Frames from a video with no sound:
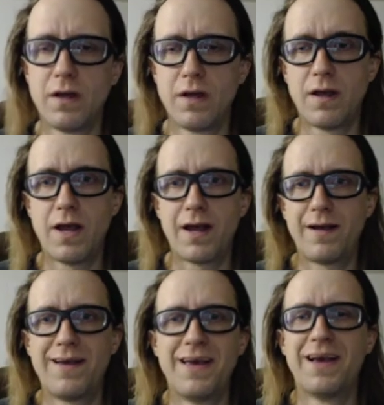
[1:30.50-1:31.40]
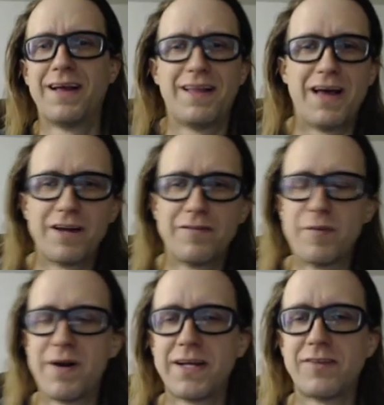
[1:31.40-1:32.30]
a lot of
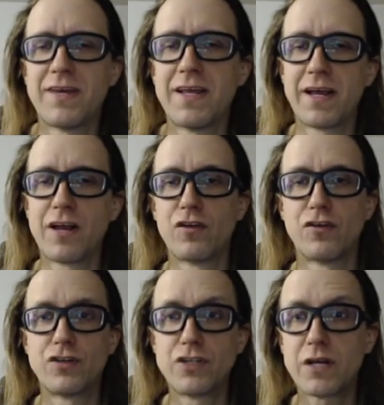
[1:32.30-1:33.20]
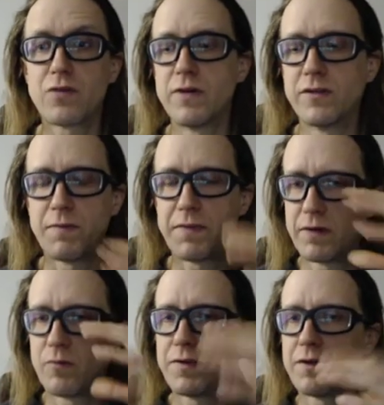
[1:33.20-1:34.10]
them I had to say like a little shit coins,
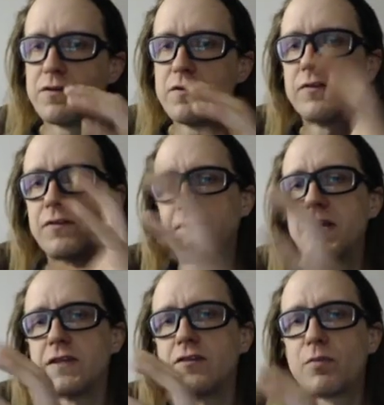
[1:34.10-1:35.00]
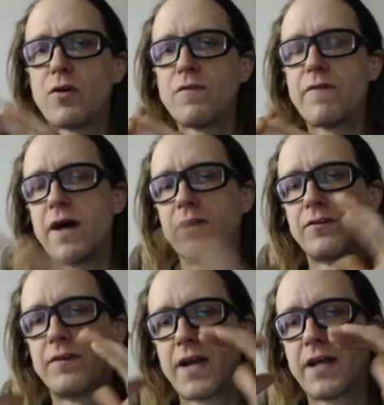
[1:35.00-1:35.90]
but what they're doing is they're taking these
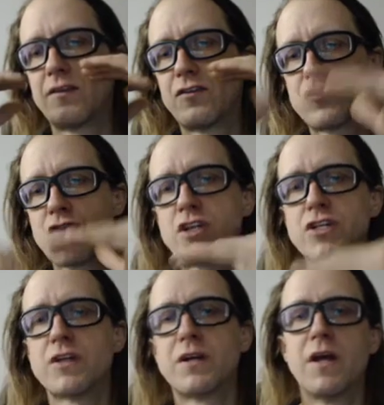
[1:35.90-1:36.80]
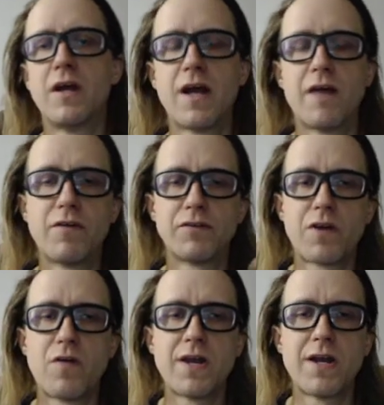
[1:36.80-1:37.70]
profiles and the kind of the structure of what's
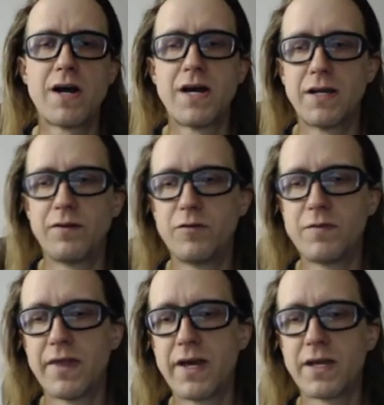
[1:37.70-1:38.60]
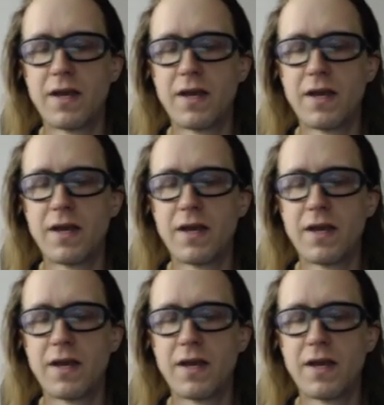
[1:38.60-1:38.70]
going on. It would be like,